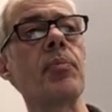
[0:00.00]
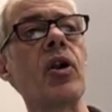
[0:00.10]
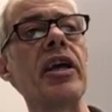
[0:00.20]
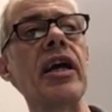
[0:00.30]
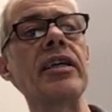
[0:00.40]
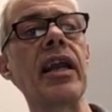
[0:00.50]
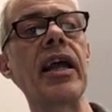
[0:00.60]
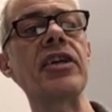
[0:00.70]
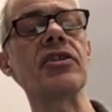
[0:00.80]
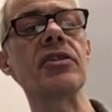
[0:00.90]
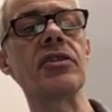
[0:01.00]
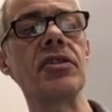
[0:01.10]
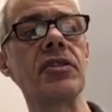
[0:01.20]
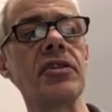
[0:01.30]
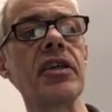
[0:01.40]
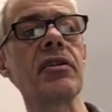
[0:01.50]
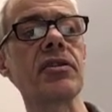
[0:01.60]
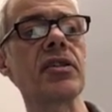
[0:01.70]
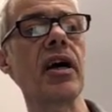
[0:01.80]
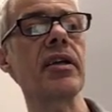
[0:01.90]
polyadenylation
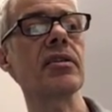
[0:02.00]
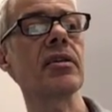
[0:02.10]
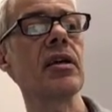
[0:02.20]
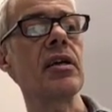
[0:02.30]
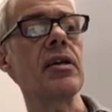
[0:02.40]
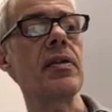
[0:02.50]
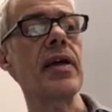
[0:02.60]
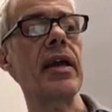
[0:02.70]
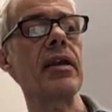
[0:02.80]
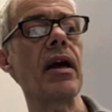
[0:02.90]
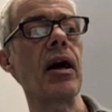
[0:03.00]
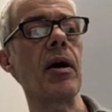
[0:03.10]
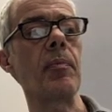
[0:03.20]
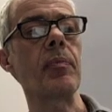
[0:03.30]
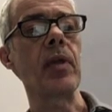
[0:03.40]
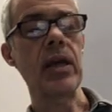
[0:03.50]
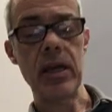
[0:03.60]
signal site, you then um,